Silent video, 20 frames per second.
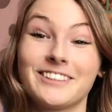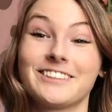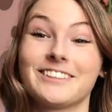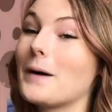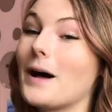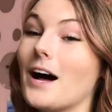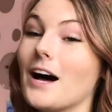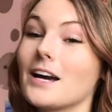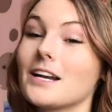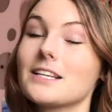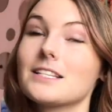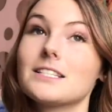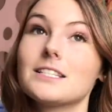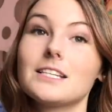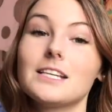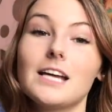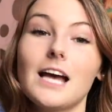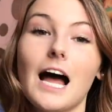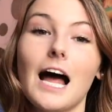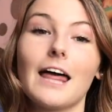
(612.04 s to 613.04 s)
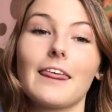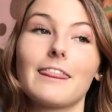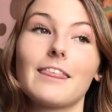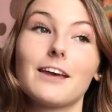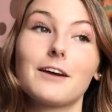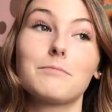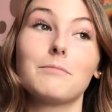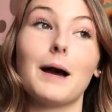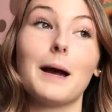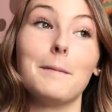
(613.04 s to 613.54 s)
But honestly, I
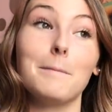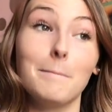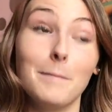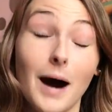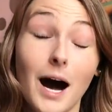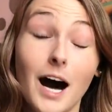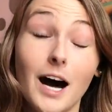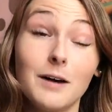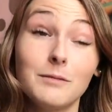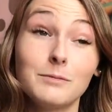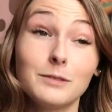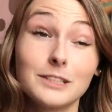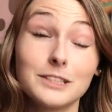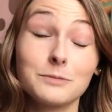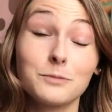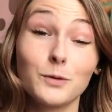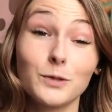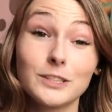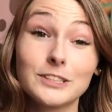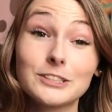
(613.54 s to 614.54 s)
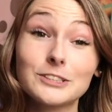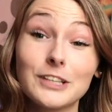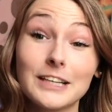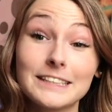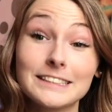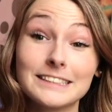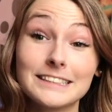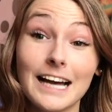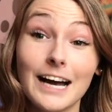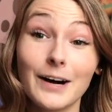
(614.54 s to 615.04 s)
think my mom was more
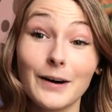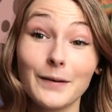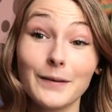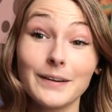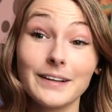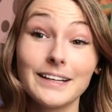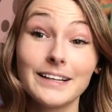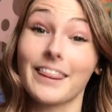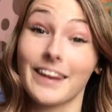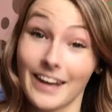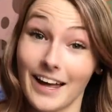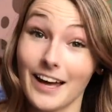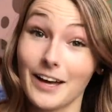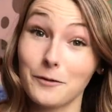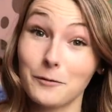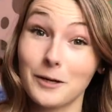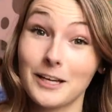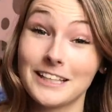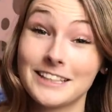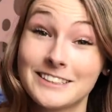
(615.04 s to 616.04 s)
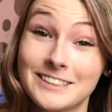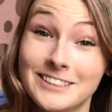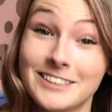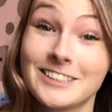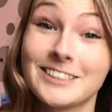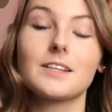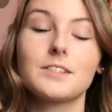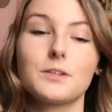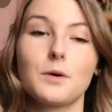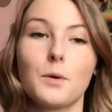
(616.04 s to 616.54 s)
stressed out than I was.
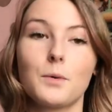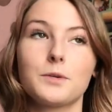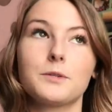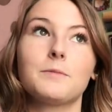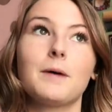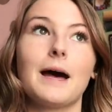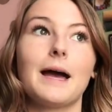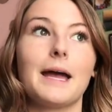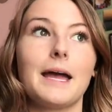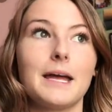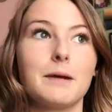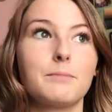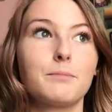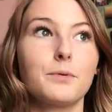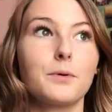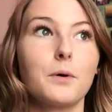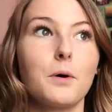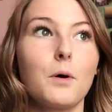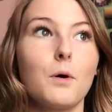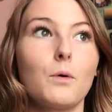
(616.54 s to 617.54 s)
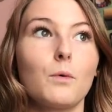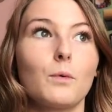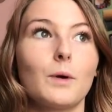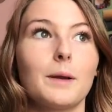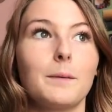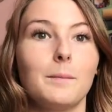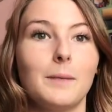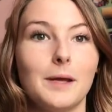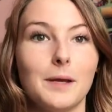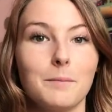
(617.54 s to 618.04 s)
So it was about April
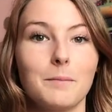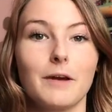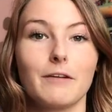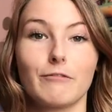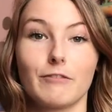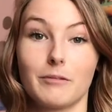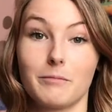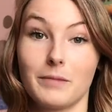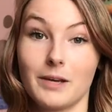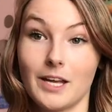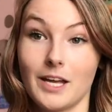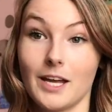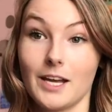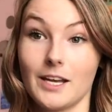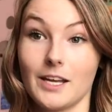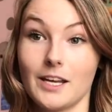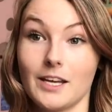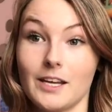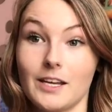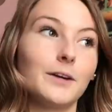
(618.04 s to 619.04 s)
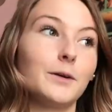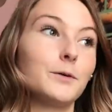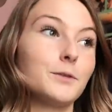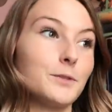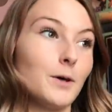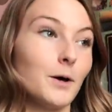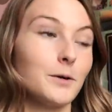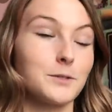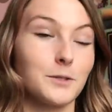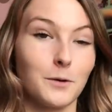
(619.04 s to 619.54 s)
when me and my friend McKenna, who's
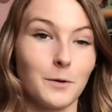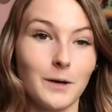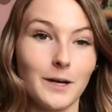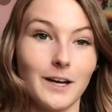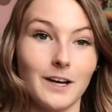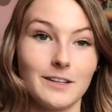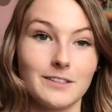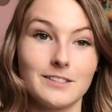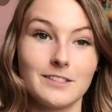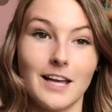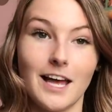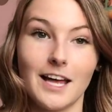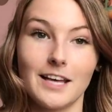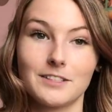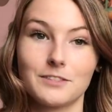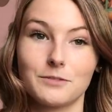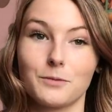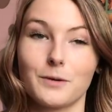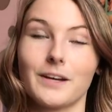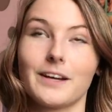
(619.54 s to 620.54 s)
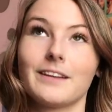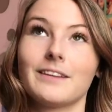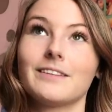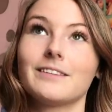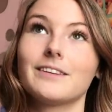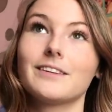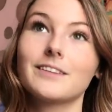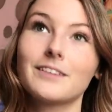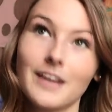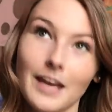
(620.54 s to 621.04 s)
also going on SES, were
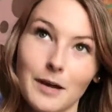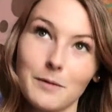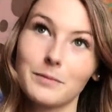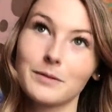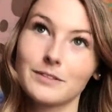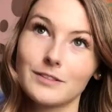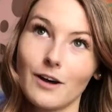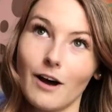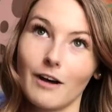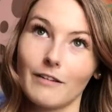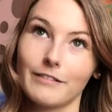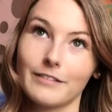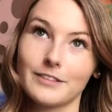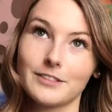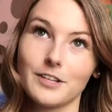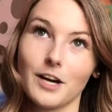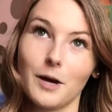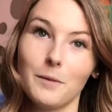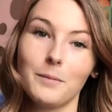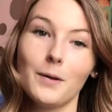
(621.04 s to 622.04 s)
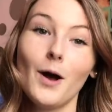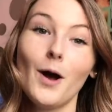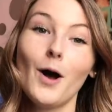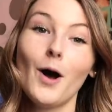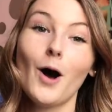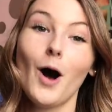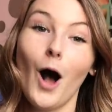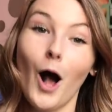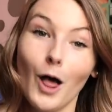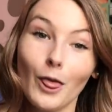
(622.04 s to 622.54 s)
in the campus coffee shop
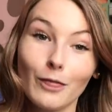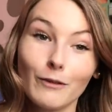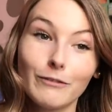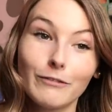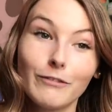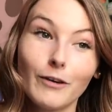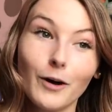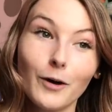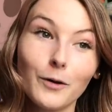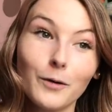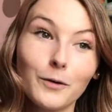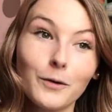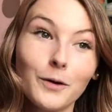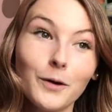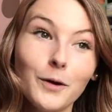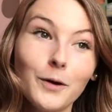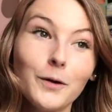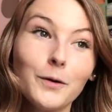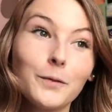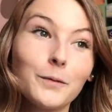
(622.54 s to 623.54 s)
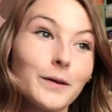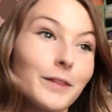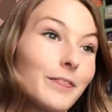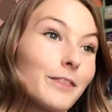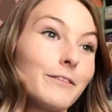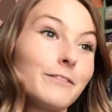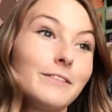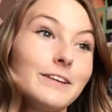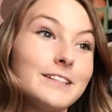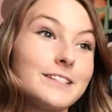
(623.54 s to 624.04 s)
on the phone with
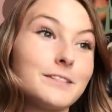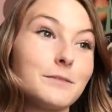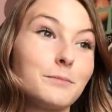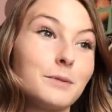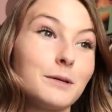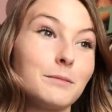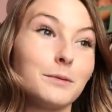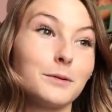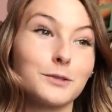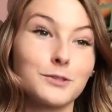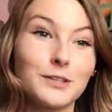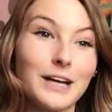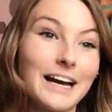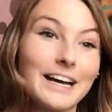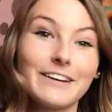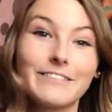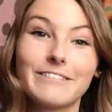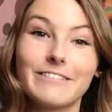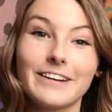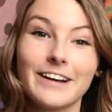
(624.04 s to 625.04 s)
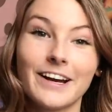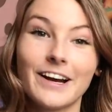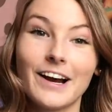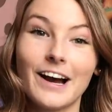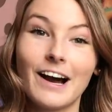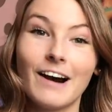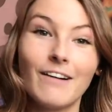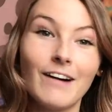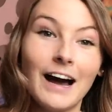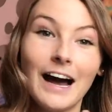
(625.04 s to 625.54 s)
the visa people trying to figure
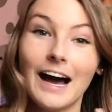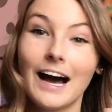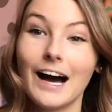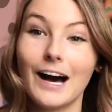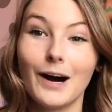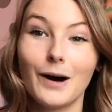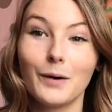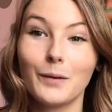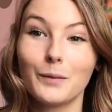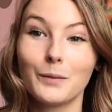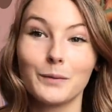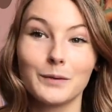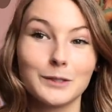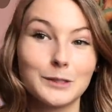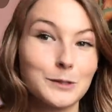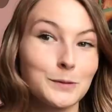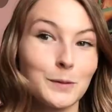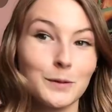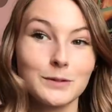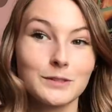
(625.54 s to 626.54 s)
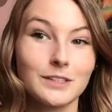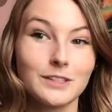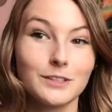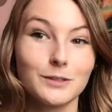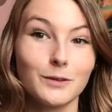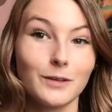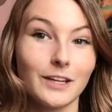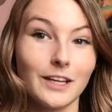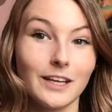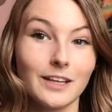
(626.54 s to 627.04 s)
out how we're supposed to
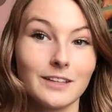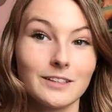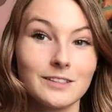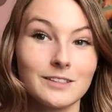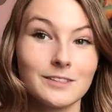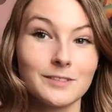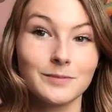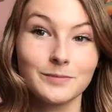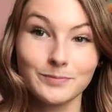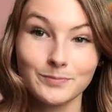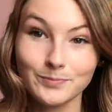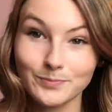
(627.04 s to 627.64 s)
do this.